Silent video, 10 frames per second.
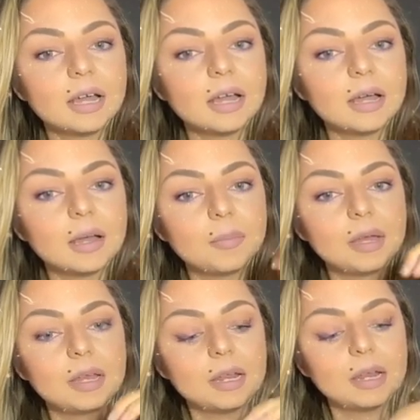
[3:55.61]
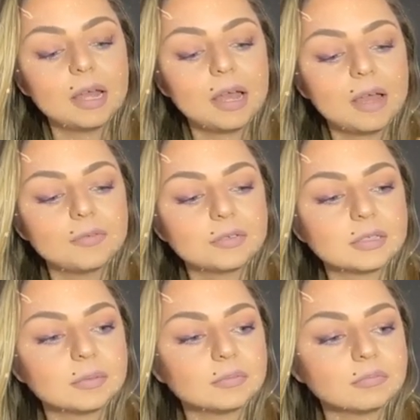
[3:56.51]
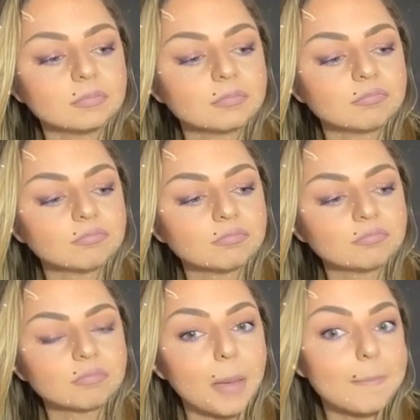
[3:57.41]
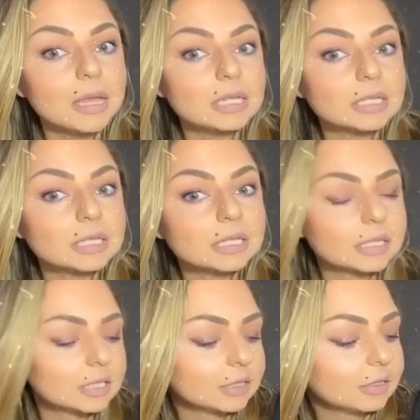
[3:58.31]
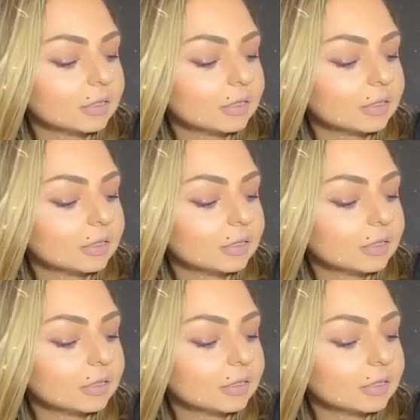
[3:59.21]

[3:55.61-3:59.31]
and then I have some mints.